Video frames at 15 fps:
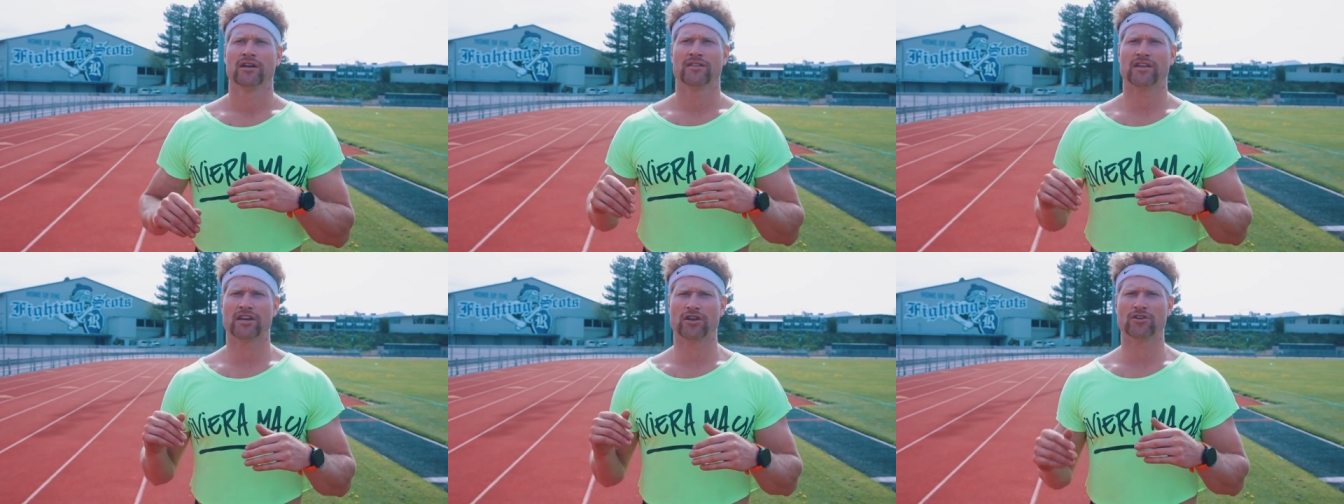
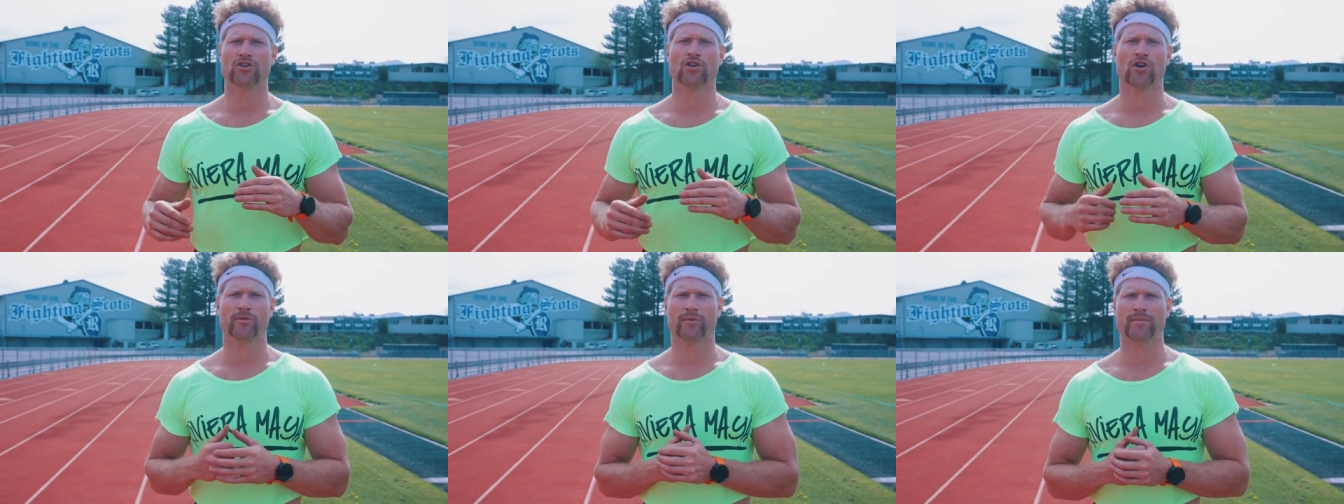than you'd
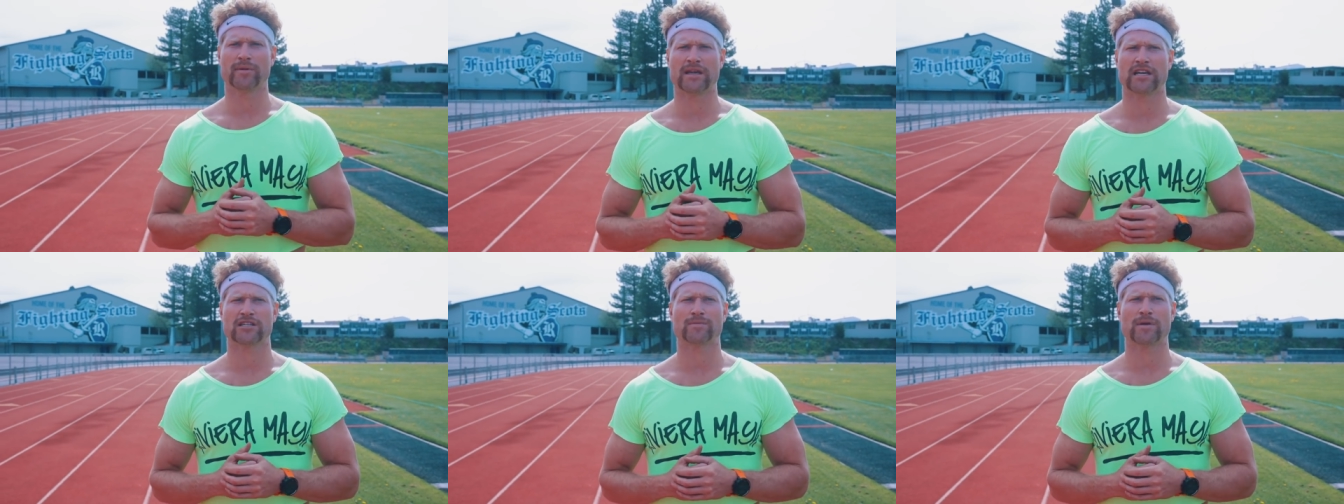normally
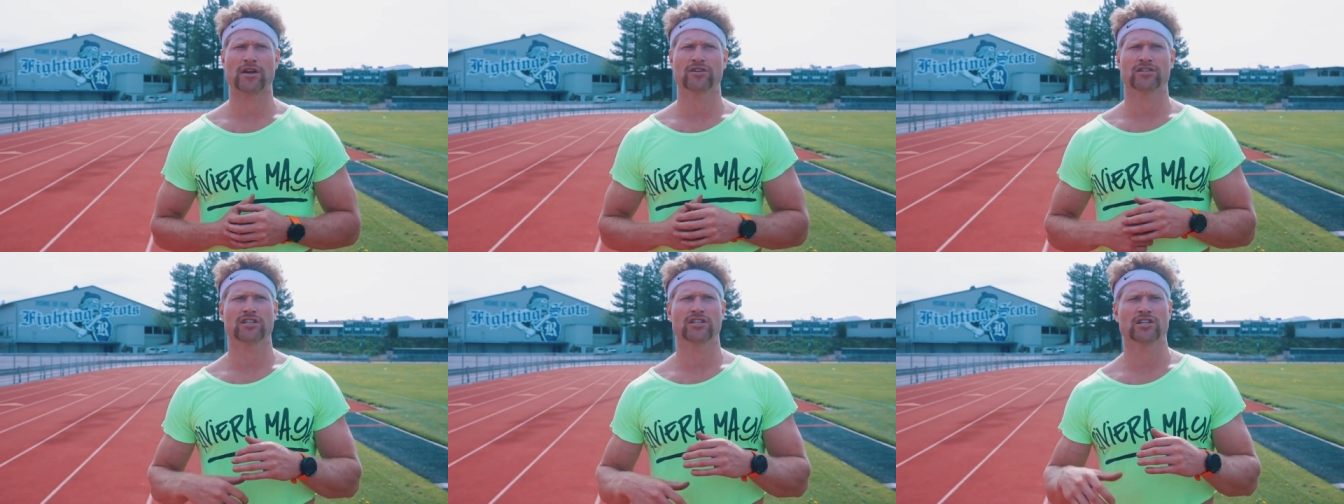be
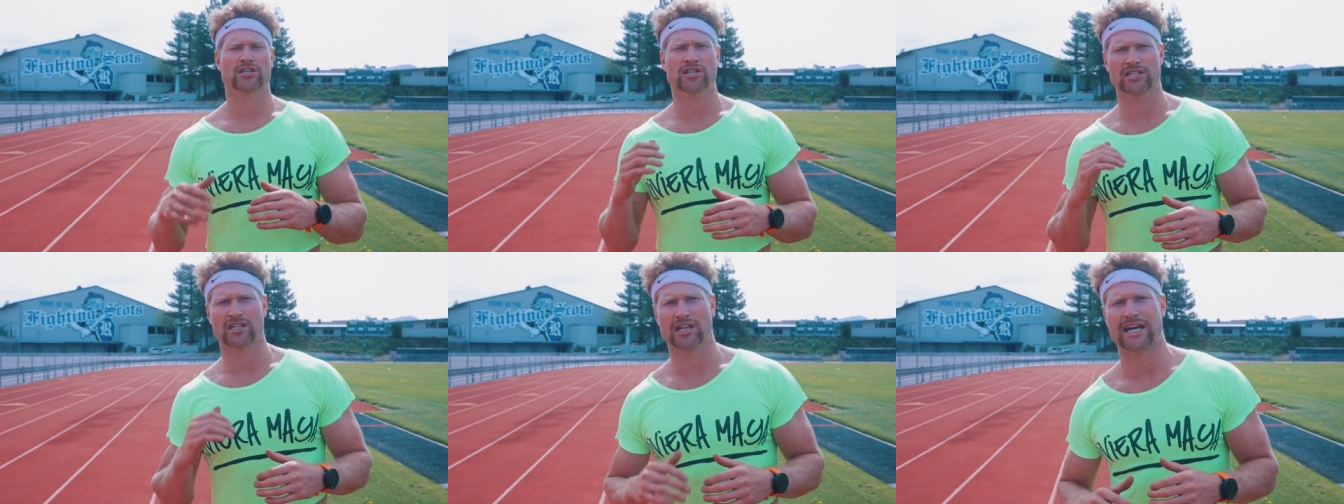experiencing just
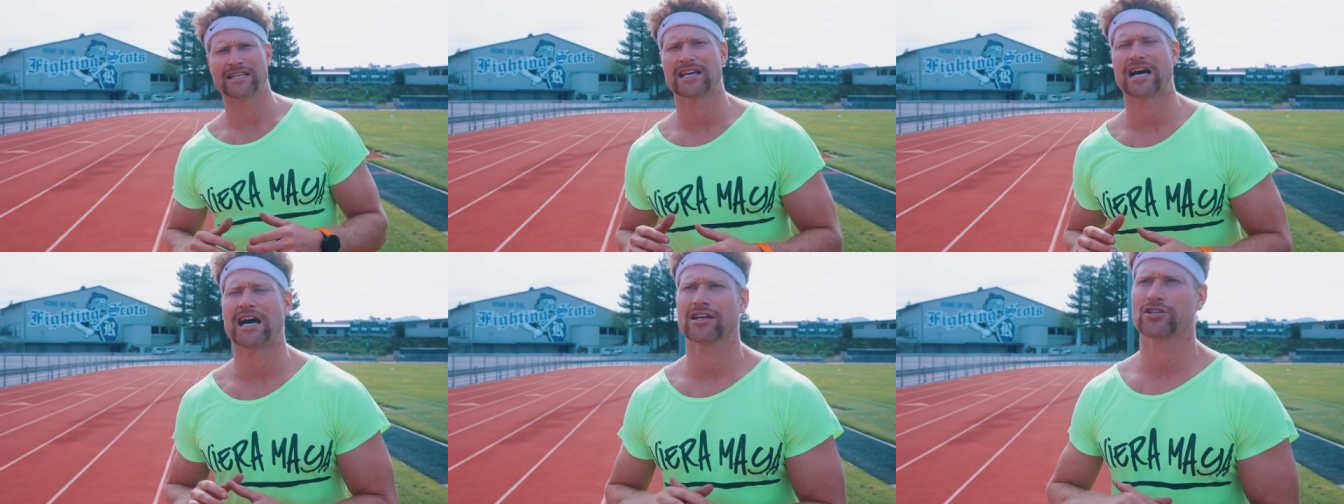because of
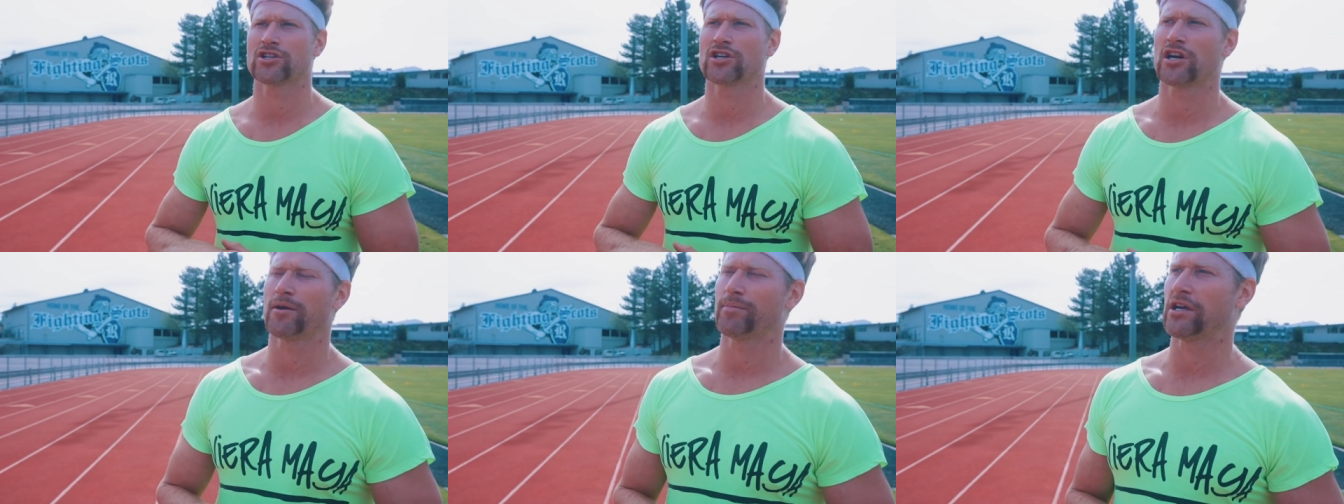less
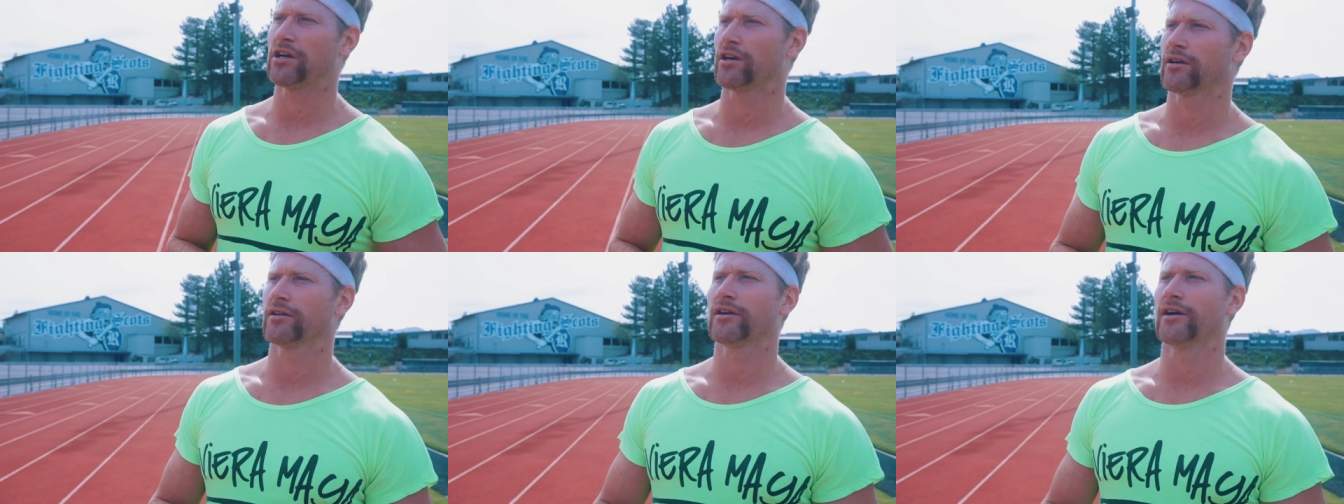oxygen up
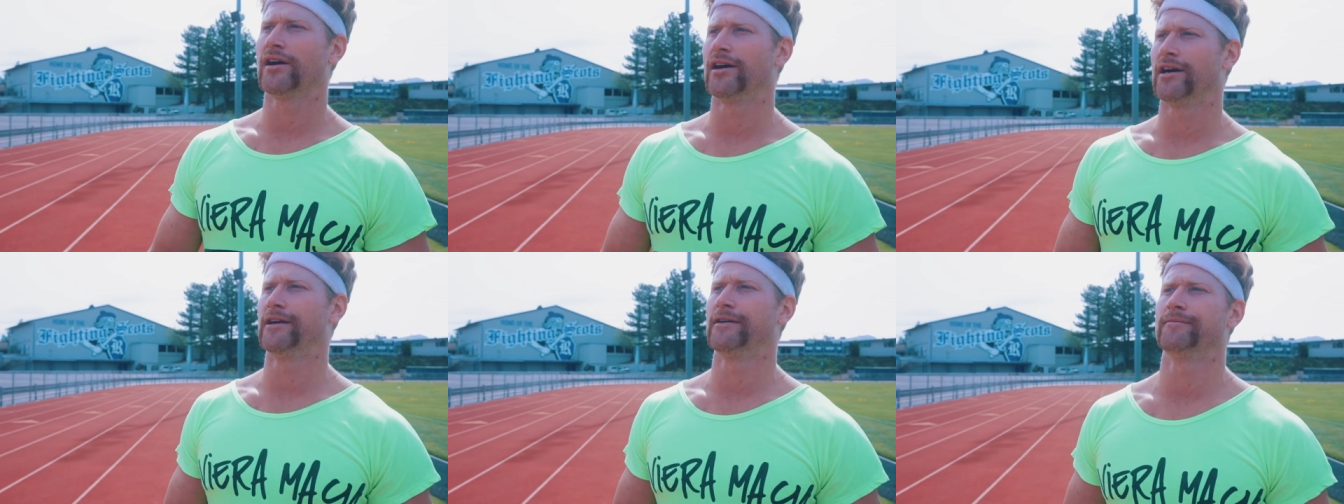here.
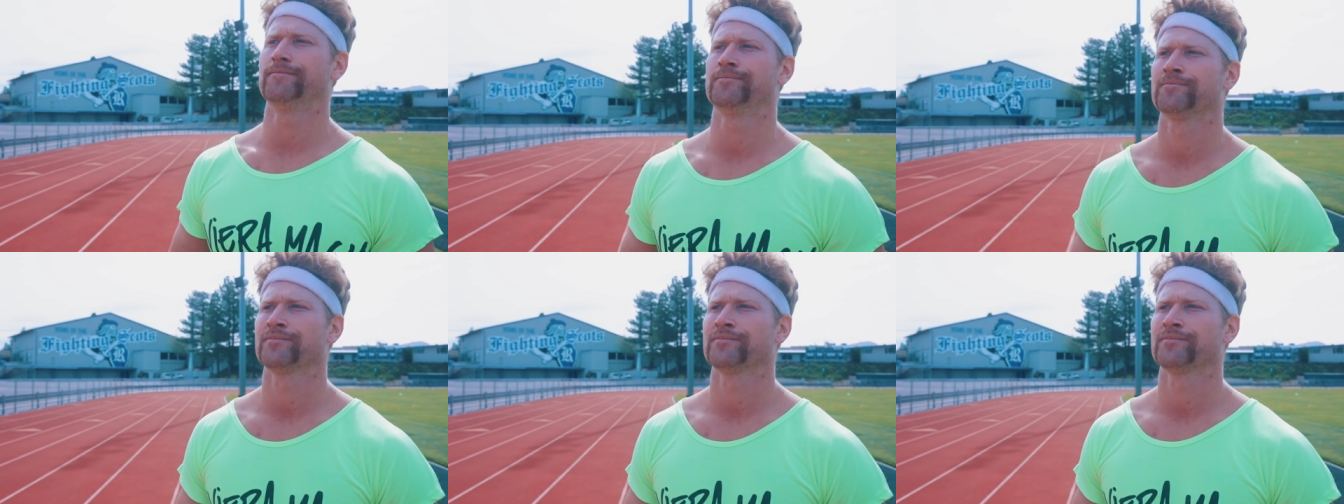Um,